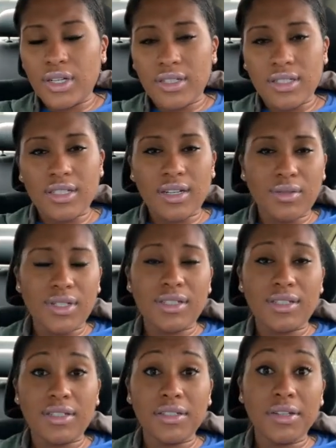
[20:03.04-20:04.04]
else do I want to
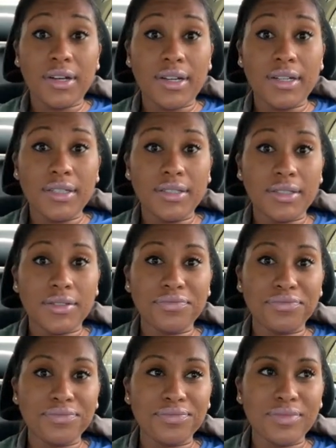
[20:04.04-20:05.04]
tell you guys?
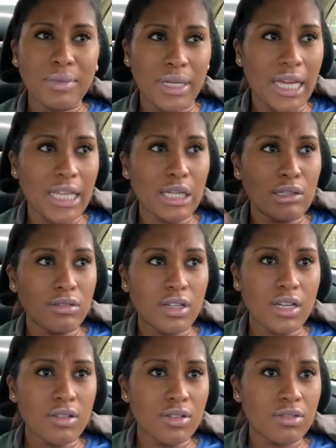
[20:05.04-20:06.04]
But yeah, the
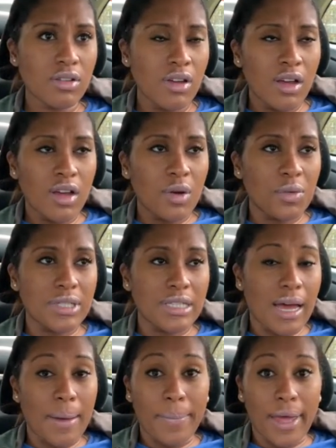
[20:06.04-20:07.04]
glucose was
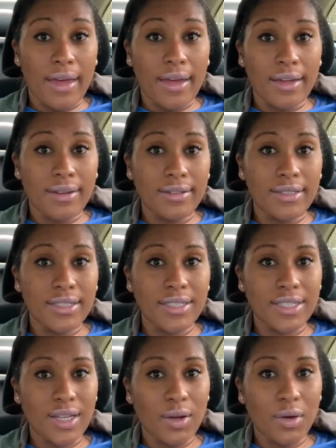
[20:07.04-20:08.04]
not bad.
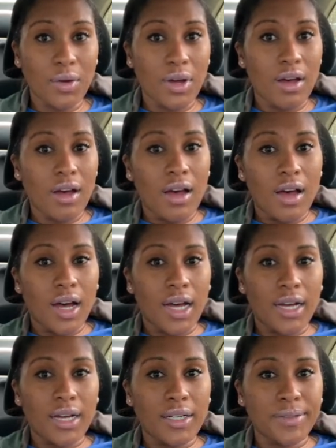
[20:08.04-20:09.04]
So,
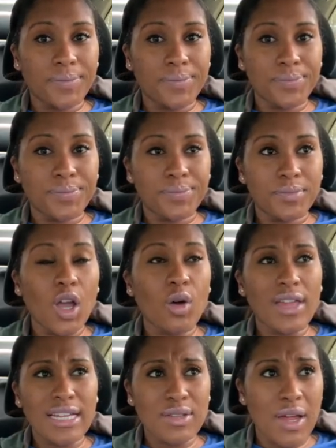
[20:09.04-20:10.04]
oh,
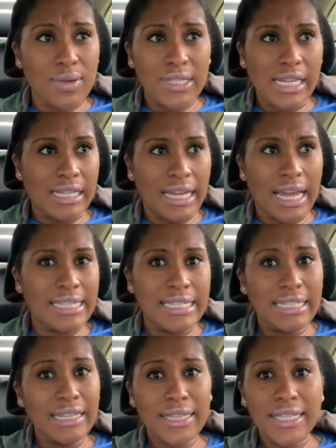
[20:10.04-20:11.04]
that's what I was saying. Like, I
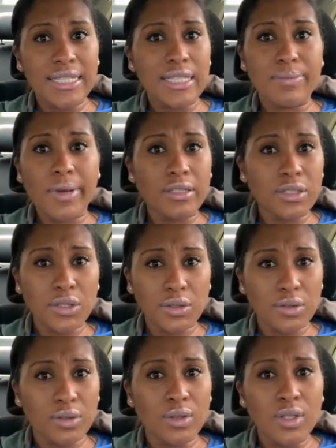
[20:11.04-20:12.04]
did nothing
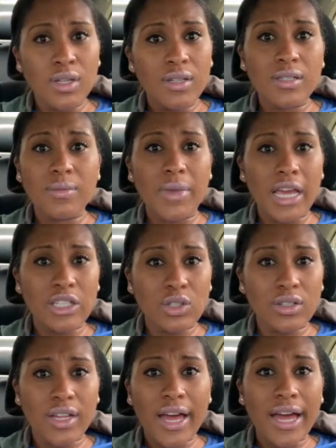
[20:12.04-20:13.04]
special to make sure
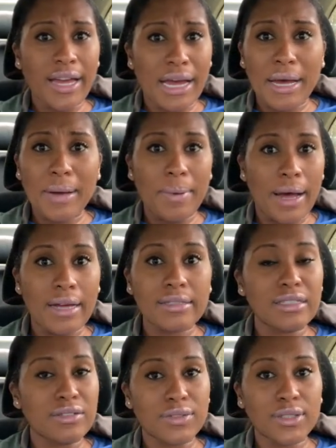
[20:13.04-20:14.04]
that I got a
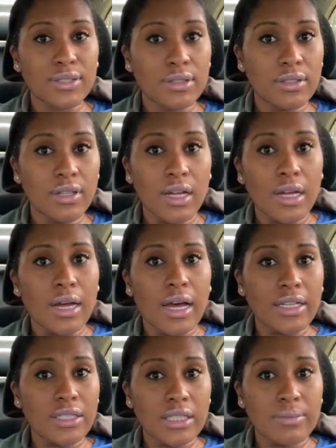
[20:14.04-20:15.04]
positive result.
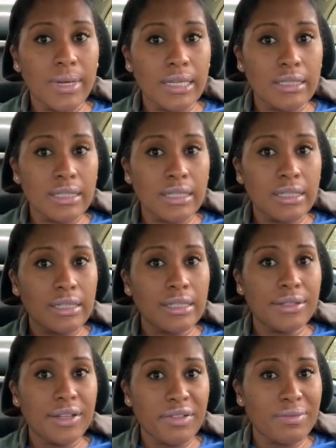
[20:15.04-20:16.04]
I just basically
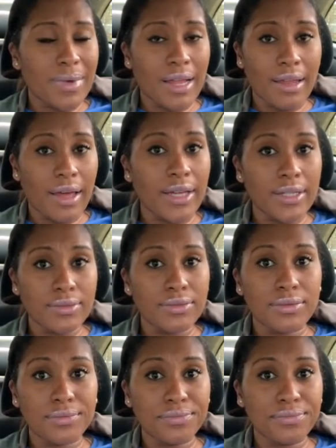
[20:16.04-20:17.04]
lived my life.